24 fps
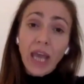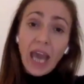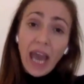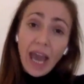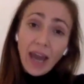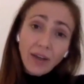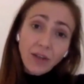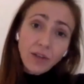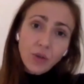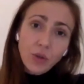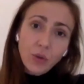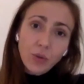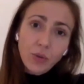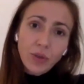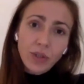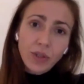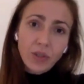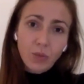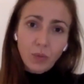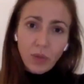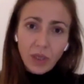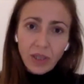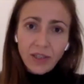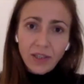attitude
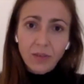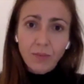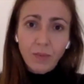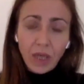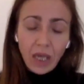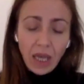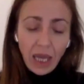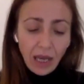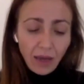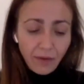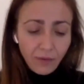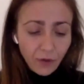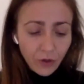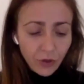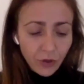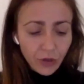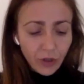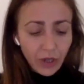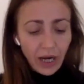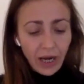as well as behavior,